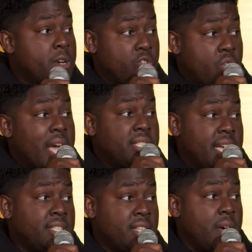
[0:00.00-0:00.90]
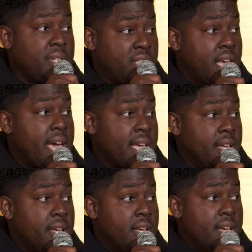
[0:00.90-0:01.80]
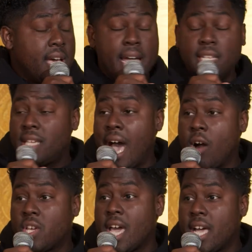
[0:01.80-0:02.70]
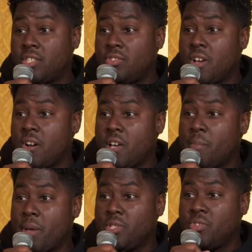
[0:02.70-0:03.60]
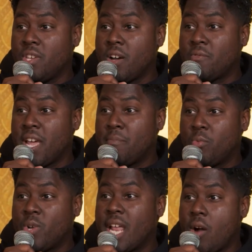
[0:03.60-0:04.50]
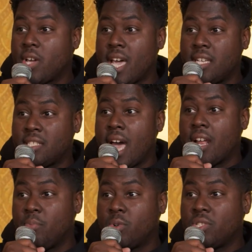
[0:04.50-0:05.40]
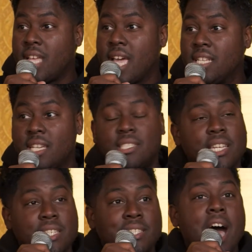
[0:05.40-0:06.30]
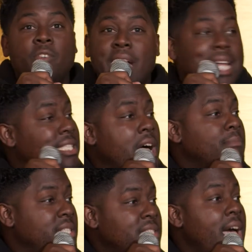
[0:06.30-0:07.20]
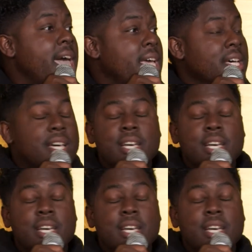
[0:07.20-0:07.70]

Christ has something to say as outcasts, Y'all, y'all might be too young for that, but when outcasts got up on stage, they said the South got something to say